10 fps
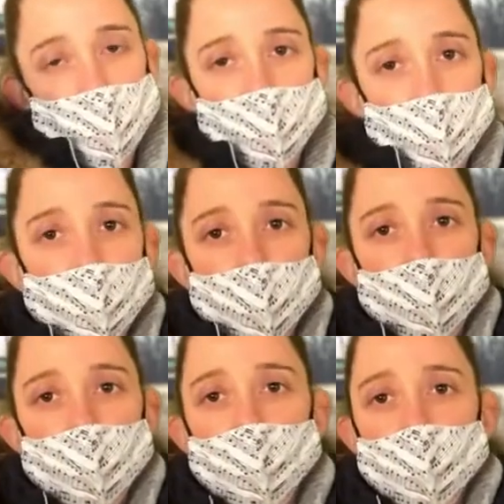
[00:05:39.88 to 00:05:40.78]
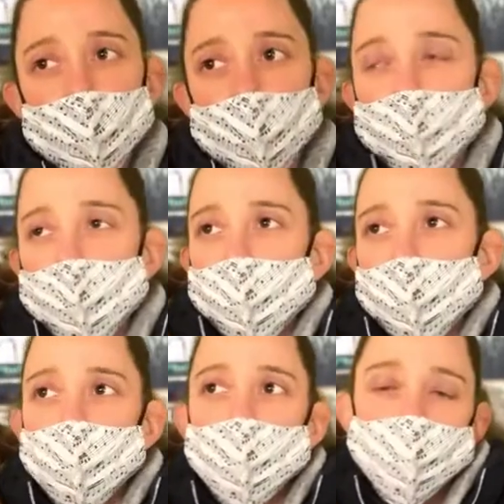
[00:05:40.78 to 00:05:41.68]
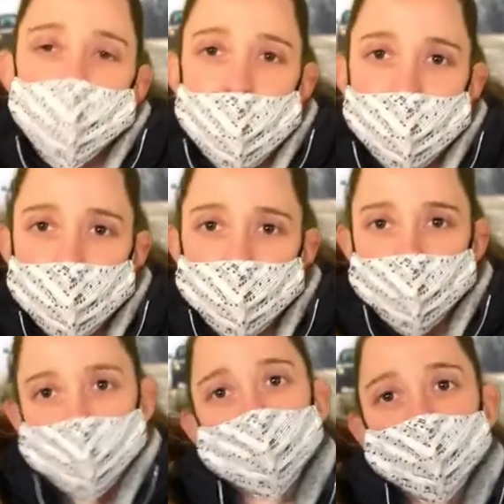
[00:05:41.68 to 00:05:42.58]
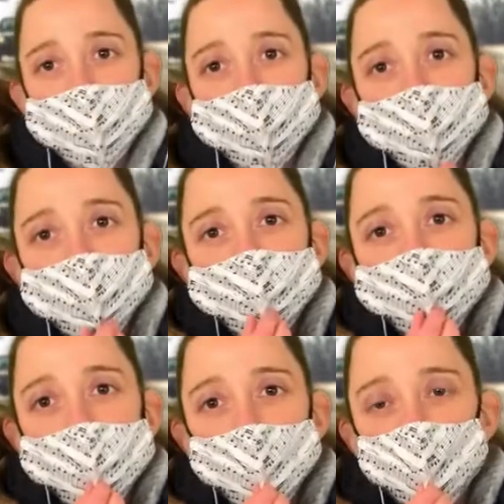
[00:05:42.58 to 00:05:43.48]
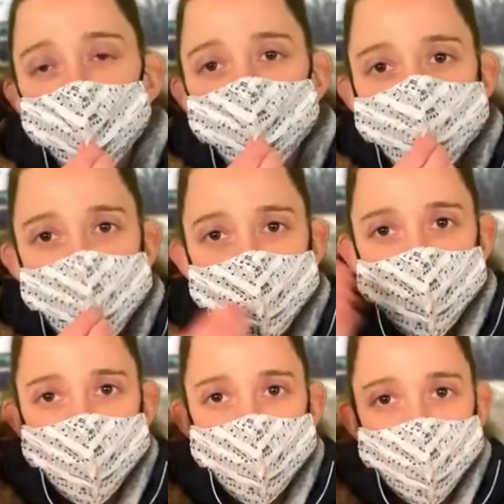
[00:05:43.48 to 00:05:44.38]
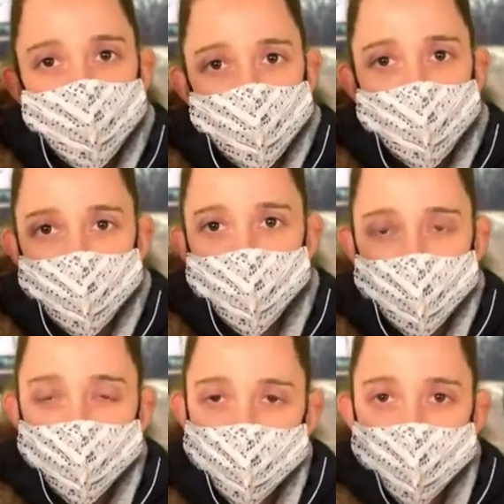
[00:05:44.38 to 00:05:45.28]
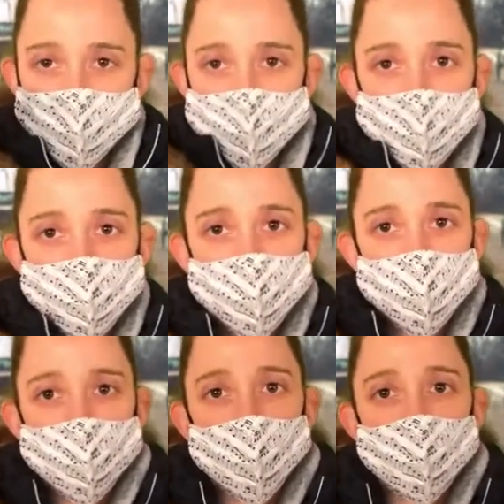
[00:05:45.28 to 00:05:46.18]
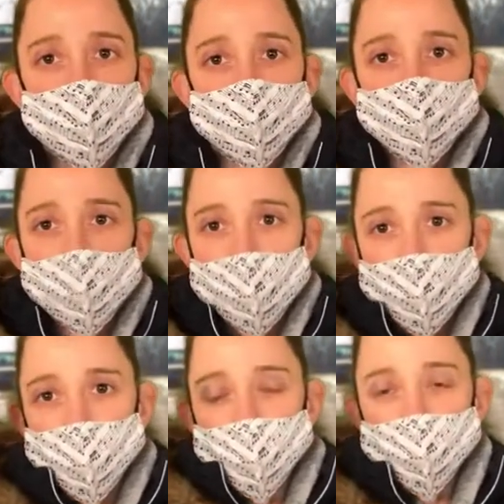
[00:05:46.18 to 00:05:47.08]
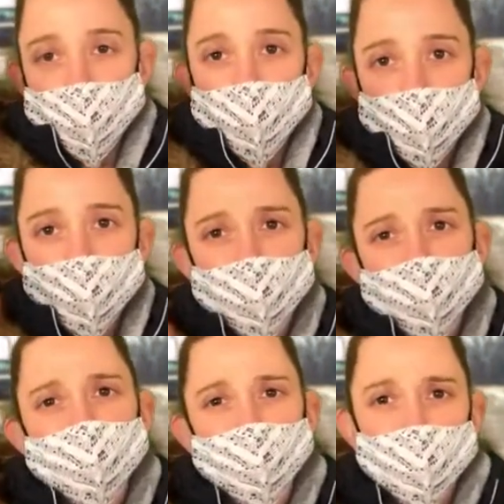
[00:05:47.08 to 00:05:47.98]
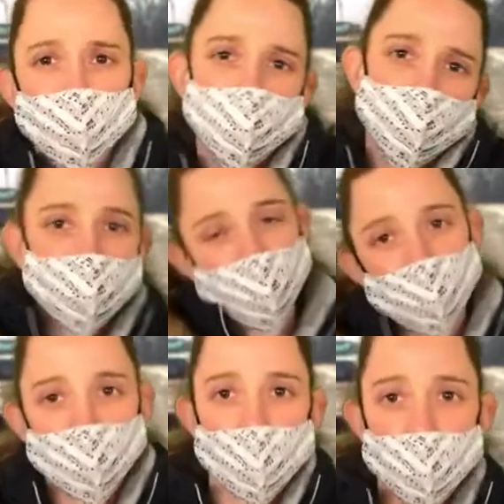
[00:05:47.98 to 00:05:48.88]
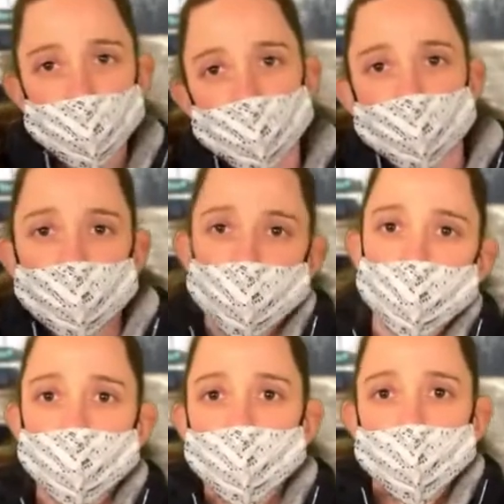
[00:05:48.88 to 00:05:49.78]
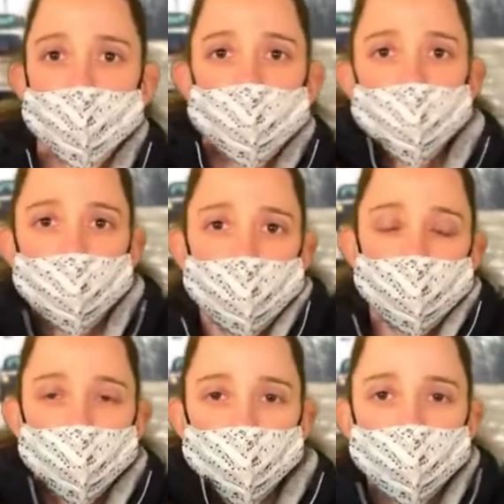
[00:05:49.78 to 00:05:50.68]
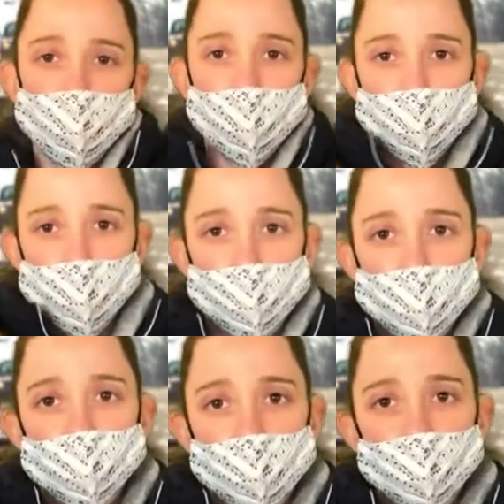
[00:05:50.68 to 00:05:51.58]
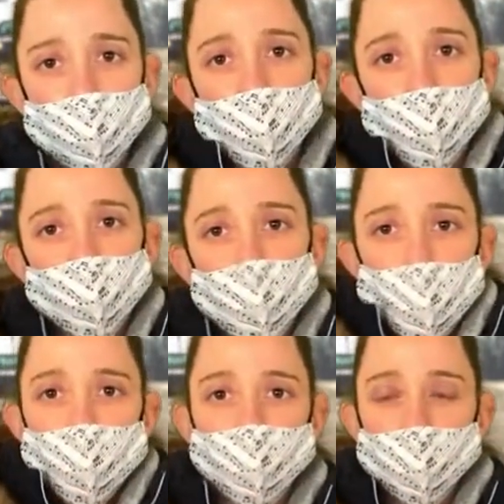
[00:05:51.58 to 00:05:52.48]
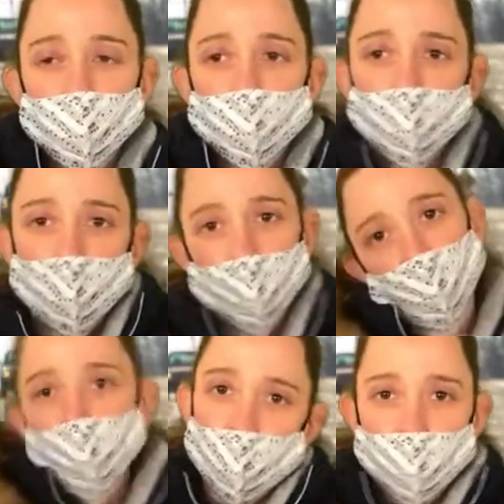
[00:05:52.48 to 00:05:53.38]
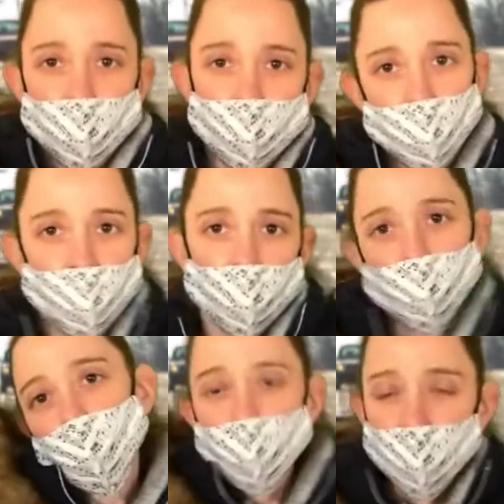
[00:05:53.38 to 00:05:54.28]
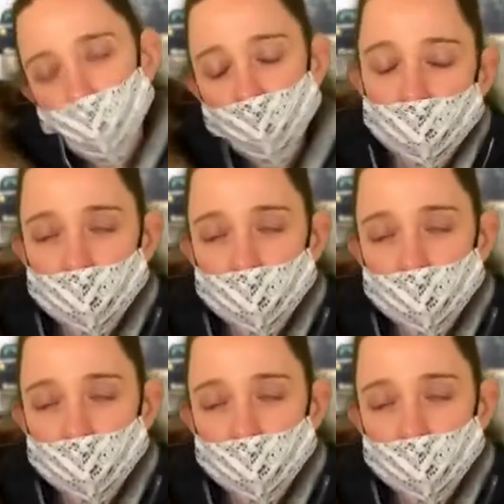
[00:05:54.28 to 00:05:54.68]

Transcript: like the word box. Do you think you could find a word box or a shaker for writing? Because, you know, when you're writing in a, in a buggy, kind of probably are shaking around with